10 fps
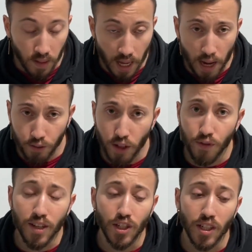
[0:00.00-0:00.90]
After
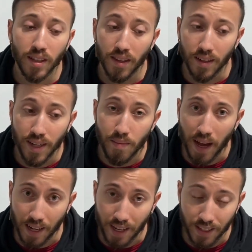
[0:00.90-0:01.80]
finishing the 3
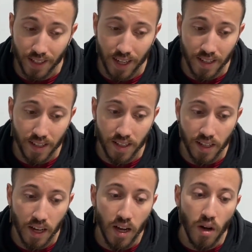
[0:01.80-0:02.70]
back exercises,
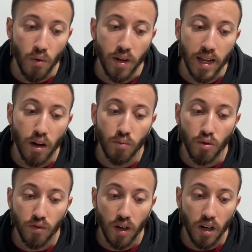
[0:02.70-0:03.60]
we now
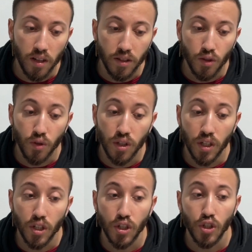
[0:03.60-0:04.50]
move on to
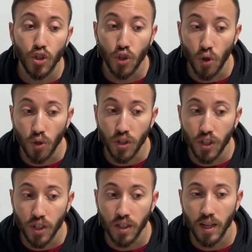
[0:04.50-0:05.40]
the
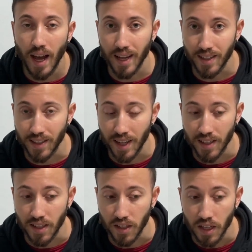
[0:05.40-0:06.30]
shoulder
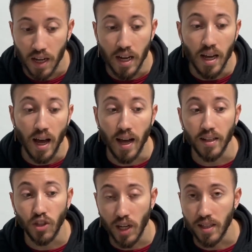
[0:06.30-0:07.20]
exercises
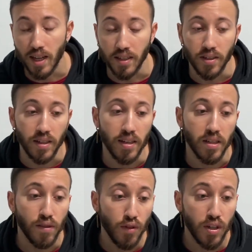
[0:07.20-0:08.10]
and chest
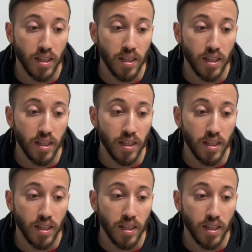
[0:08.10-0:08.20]
exercises. First